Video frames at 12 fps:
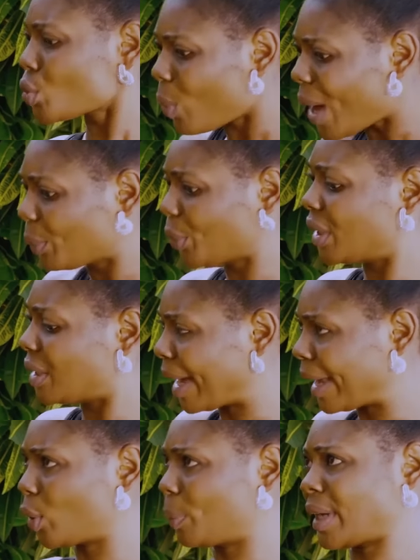So why will you need my
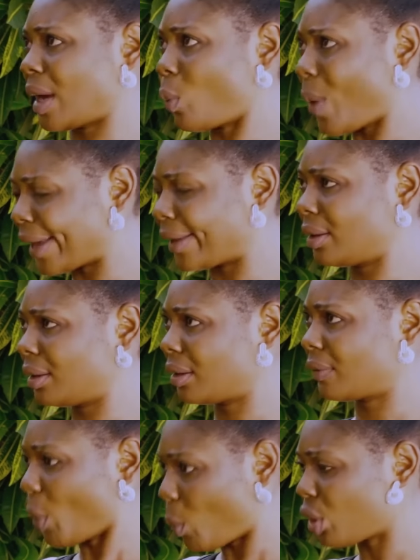help now? Why? For